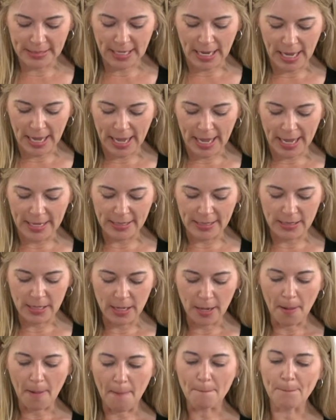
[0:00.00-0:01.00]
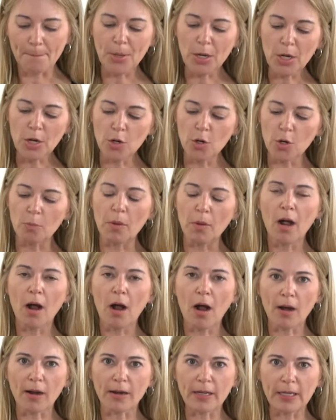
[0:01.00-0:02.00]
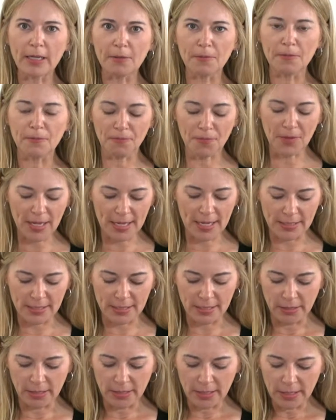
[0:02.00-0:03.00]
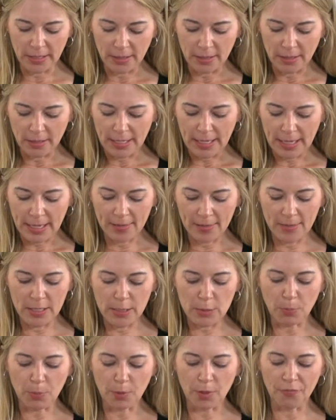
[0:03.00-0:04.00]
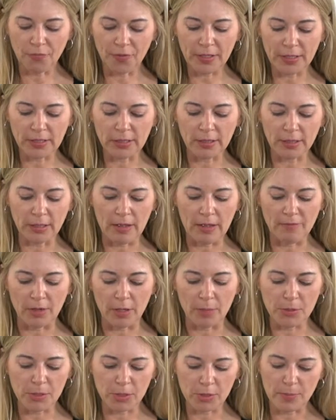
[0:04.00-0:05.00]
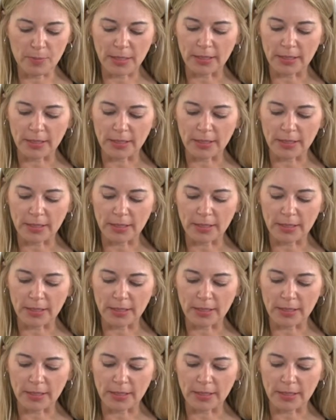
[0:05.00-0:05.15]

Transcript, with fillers: dies, boom, are gonna fit in these perfect little envelopes. There's my